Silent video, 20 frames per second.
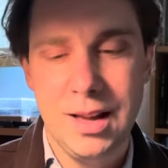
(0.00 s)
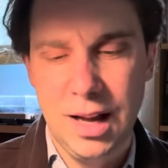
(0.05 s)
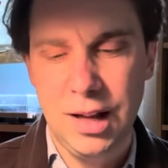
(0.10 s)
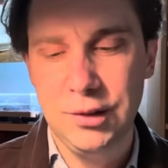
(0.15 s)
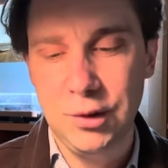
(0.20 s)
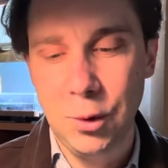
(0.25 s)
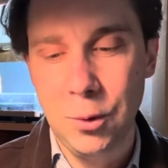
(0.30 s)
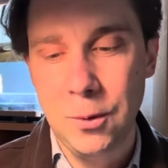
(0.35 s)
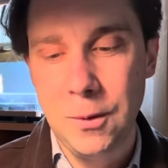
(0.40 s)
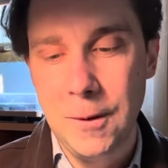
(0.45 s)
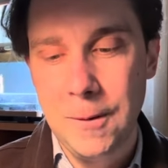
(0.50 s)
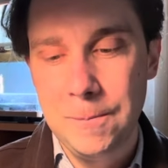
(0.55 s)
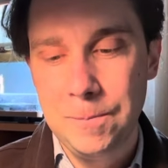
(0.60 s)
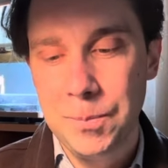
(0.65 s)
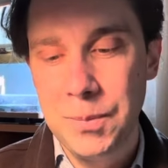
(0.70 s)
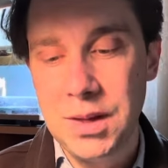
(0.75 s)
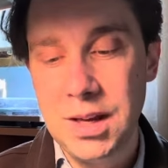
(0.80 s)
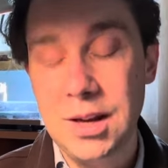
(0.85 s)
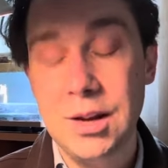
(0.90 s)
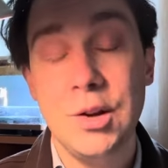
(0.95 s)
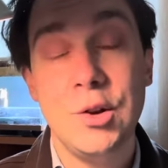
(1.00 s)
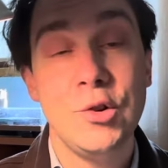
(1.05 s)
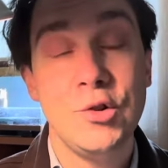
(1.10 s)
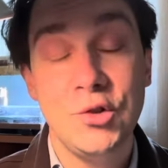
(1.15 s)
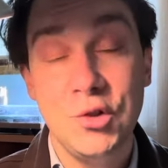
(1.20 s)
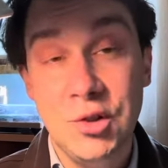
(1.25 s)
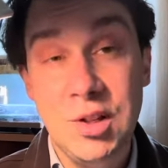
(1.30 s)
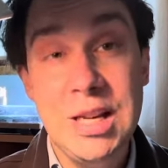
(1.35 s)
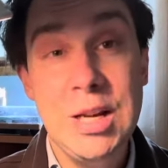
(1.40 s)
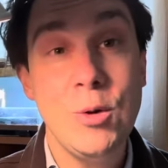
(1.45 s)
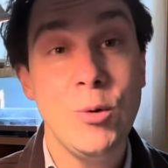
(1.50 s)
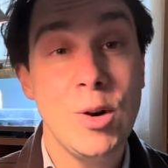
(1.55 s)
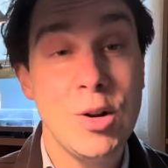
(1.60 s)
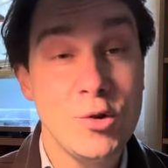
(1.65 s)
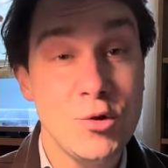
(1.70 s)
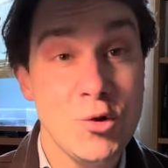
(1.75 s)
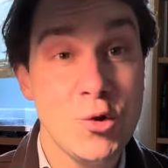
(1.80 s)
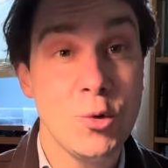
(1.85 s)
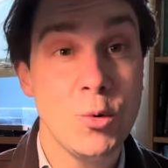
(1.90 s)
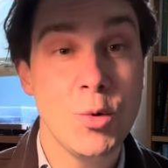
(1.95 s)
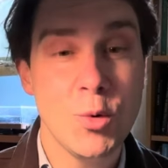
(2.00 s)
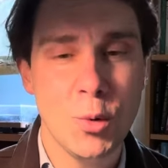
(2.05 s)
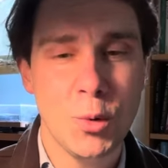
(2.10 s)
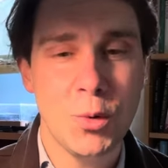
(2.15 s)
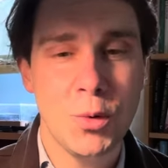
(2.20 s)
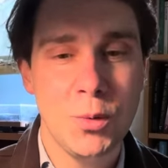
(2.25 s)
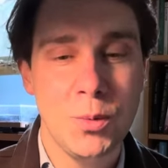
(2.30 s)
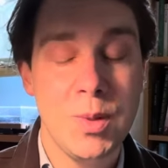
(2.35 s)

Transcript: And so the secret truth,